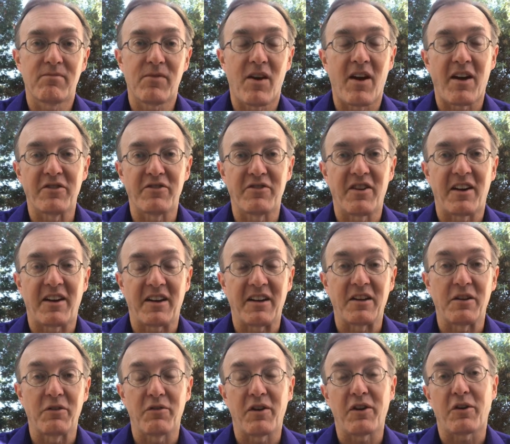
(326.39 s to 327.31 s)
the
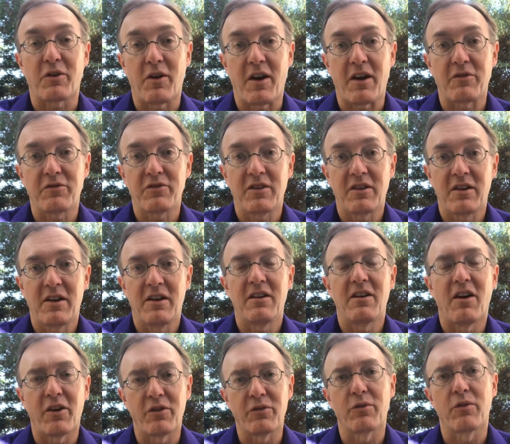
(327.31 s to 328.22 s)
hijacking of aircraft
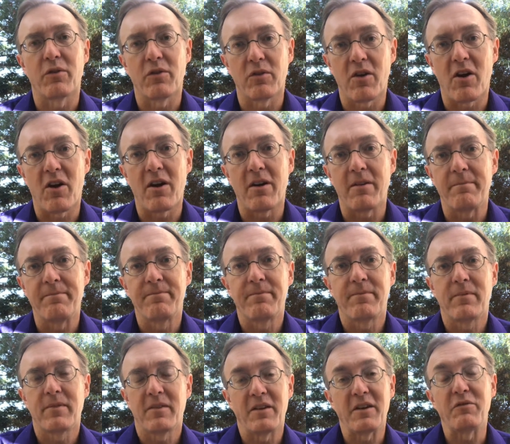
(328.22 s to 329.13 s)
under the law,
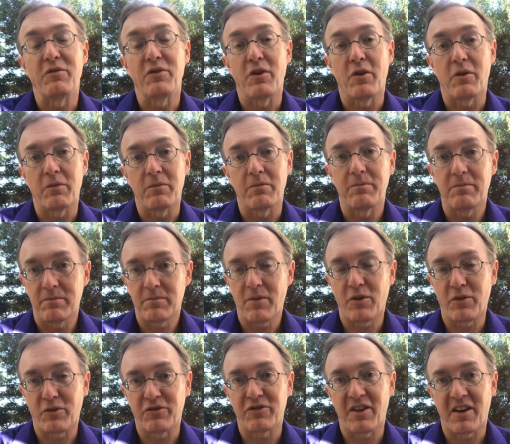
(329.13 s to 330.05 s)
even though,
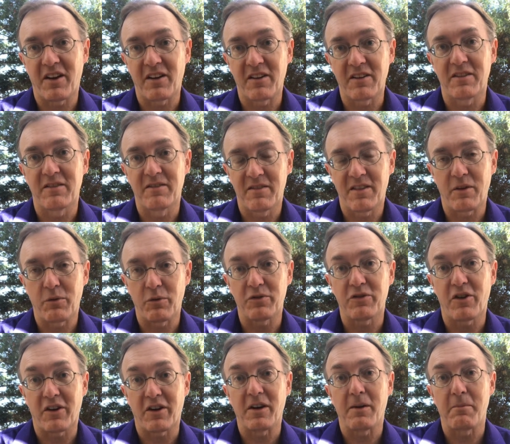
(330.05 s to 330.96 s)
understand, they were
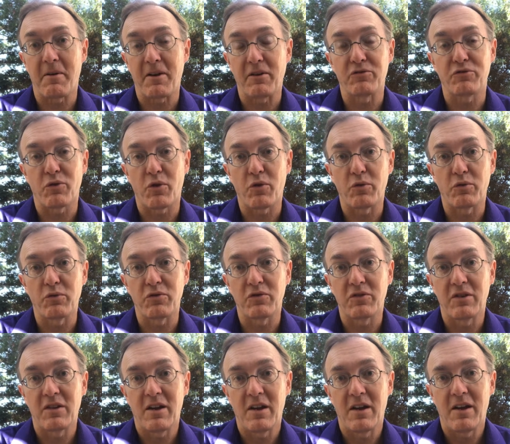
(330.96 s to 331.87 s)
talking about
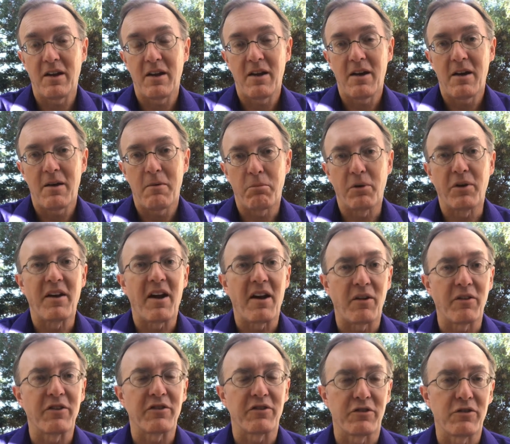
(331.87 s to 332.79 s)
drones. But
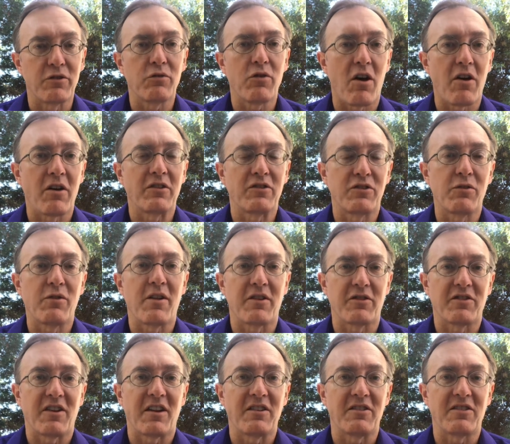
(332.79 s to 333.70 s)
now this new law in two
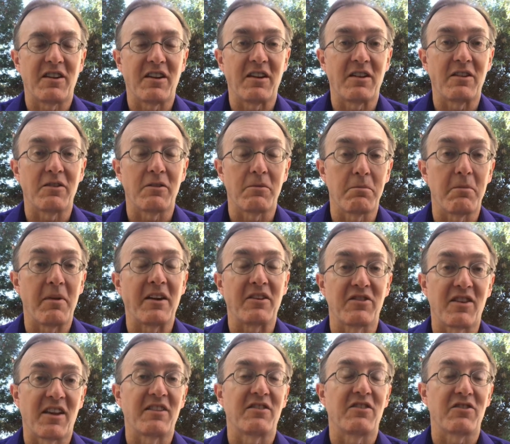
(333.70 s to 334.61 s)
thousand eighteen
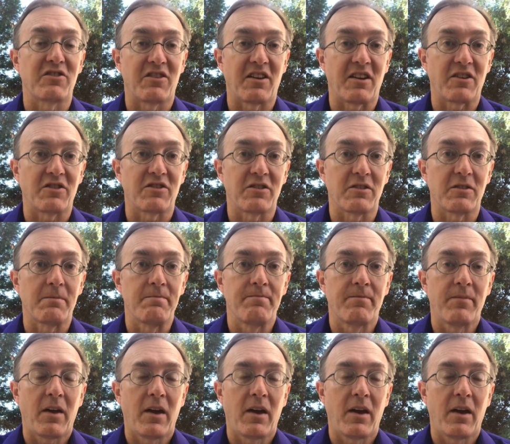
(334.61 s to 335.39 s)
makes that distinction,